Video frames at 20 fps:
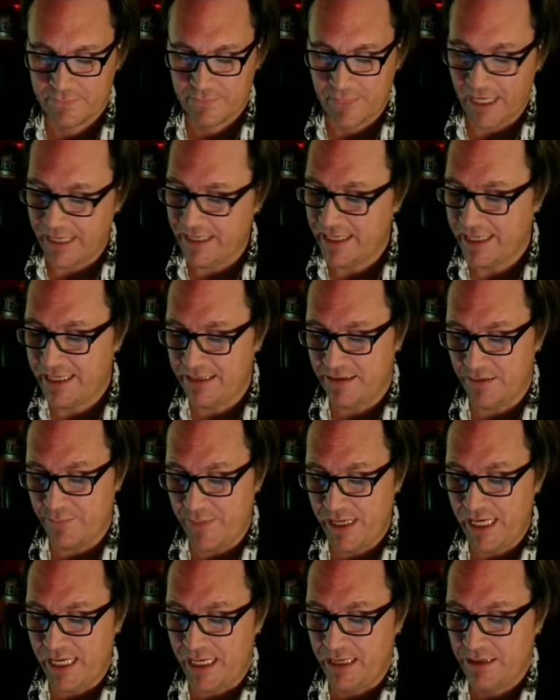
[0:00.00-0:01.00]
And he to
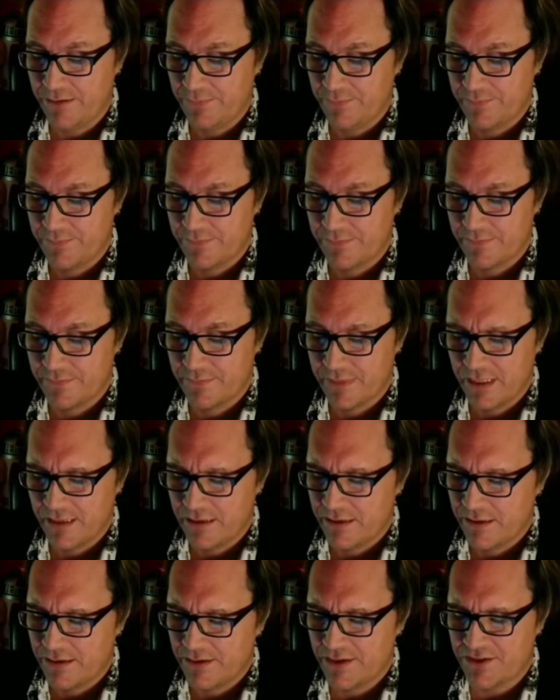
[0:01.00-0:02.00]
me,
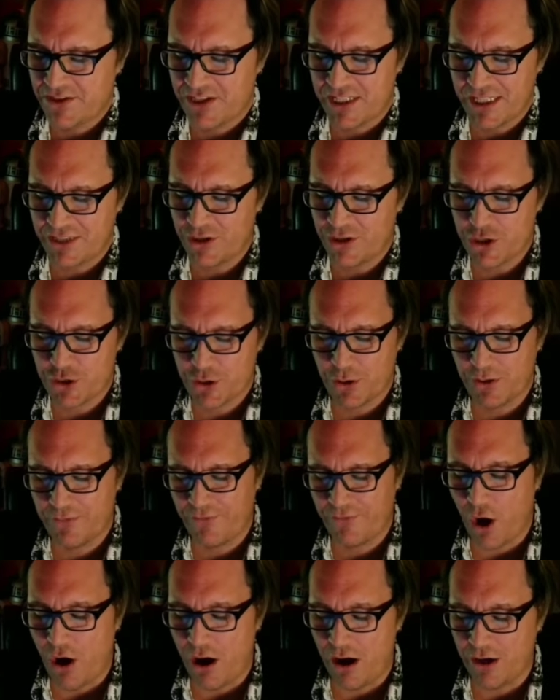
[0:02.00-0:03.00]
the signature
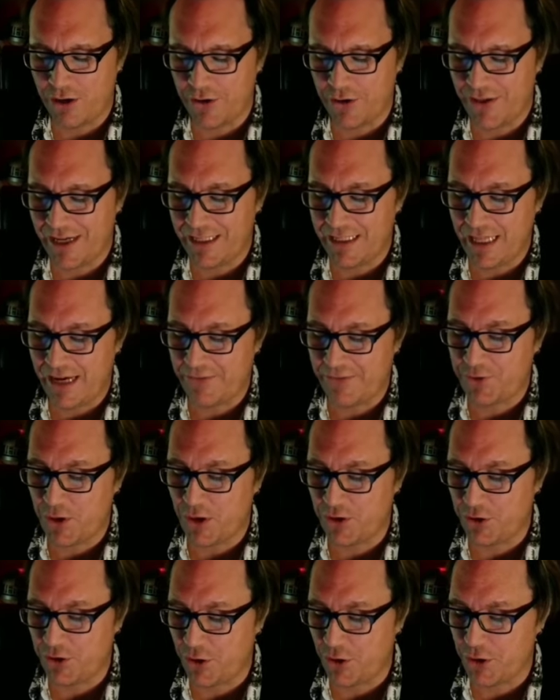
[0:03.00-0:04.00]
of honor they left
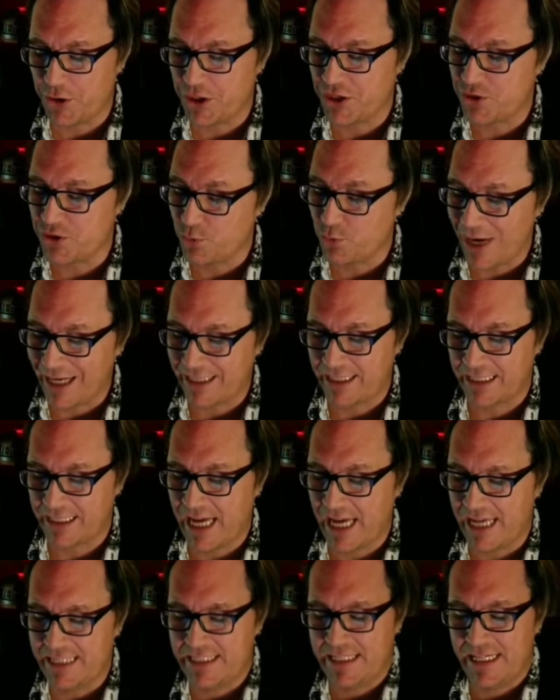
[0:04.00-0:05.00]
on earth is
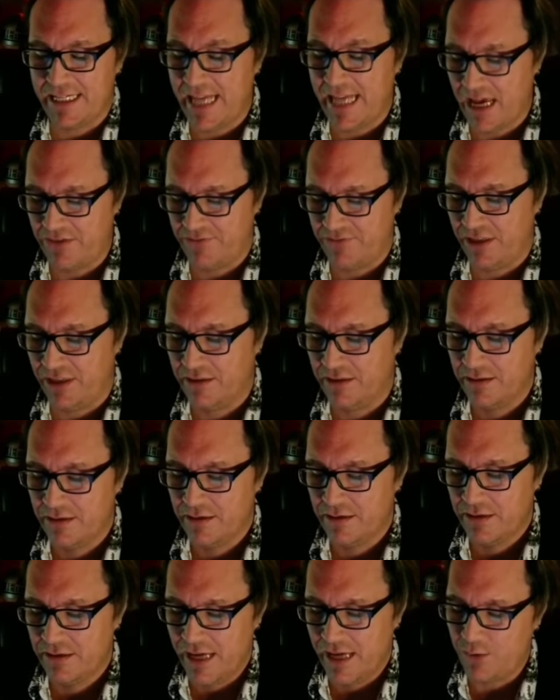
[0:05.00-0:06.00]
recognized in heaven
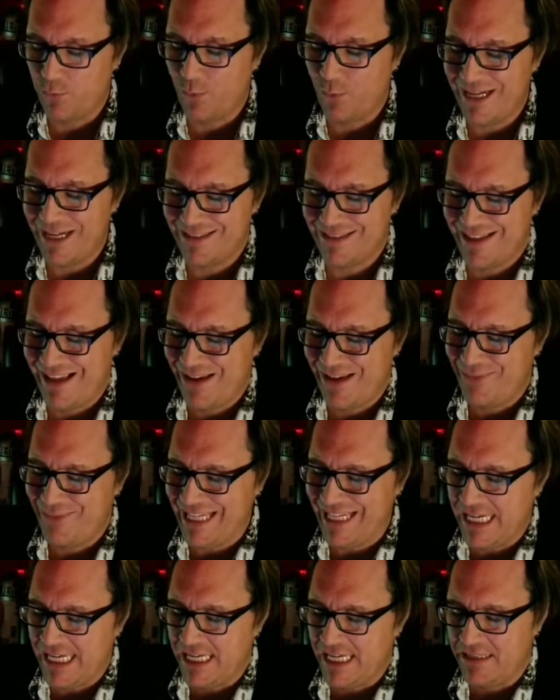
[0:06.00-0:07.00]
and wins them
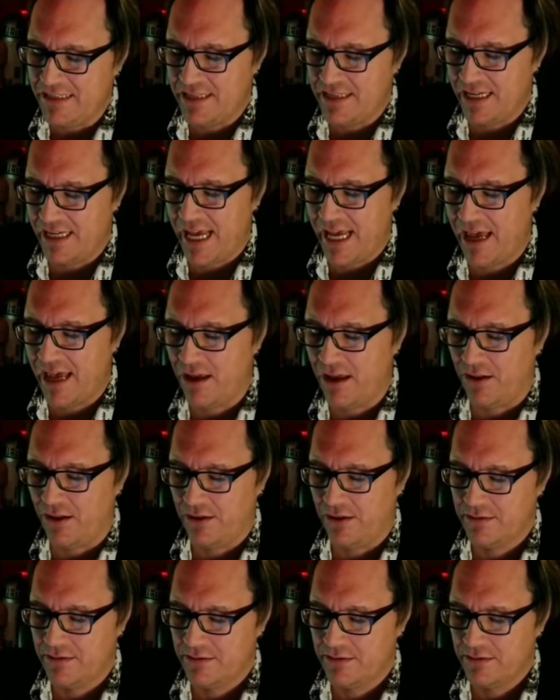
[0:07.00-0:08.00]
ease in hell
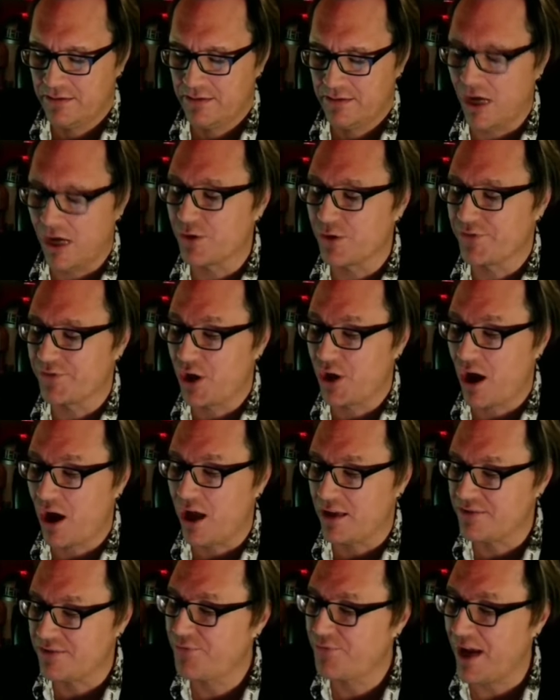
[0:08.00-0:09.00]
out of
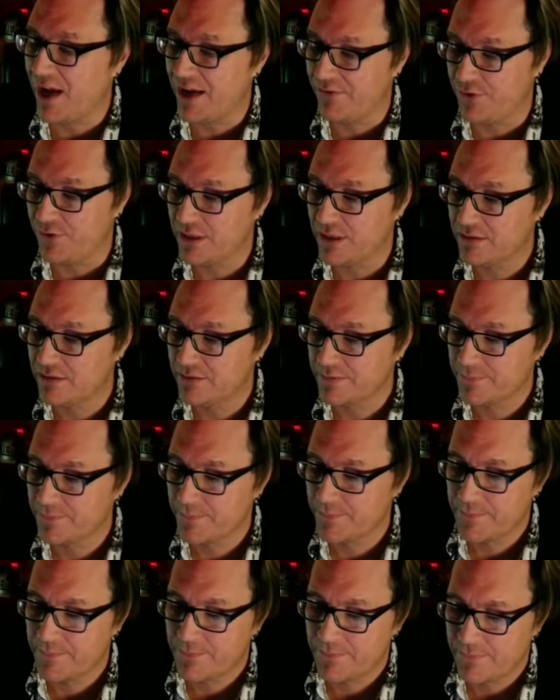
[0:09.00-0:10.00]
God's favor.
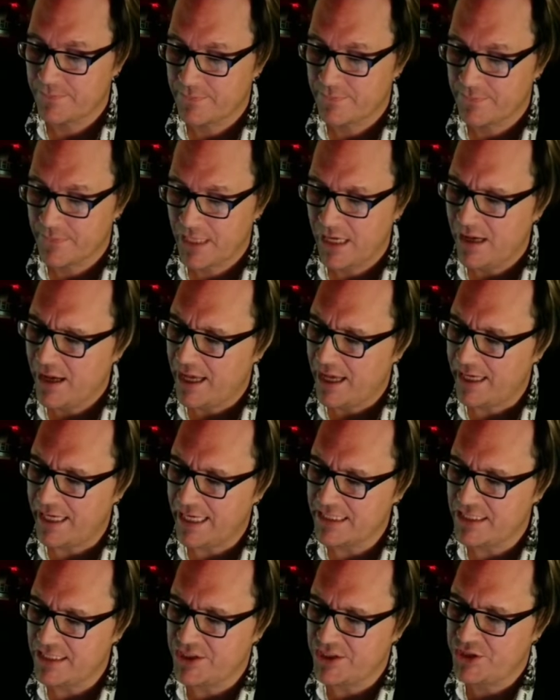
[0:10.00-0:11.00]
And
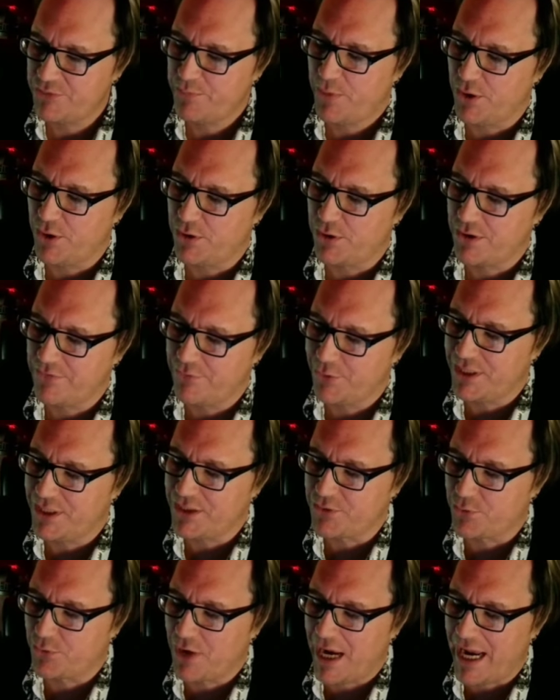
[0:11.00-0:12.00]
as he spoke, a
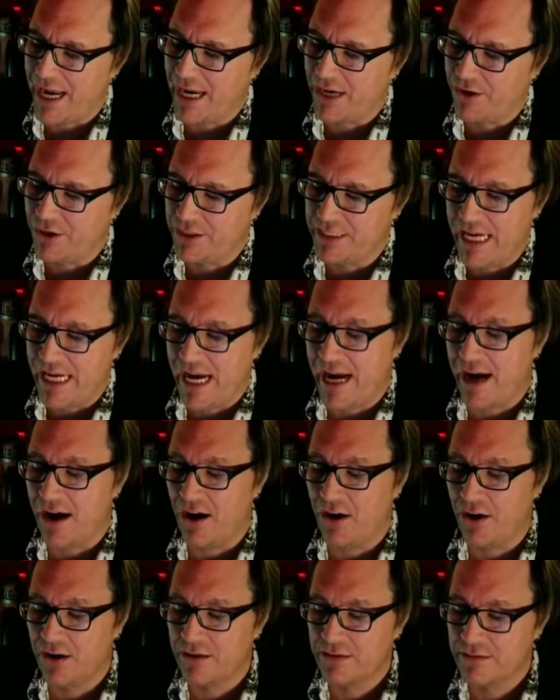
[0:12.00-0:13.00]
voice rang on the air.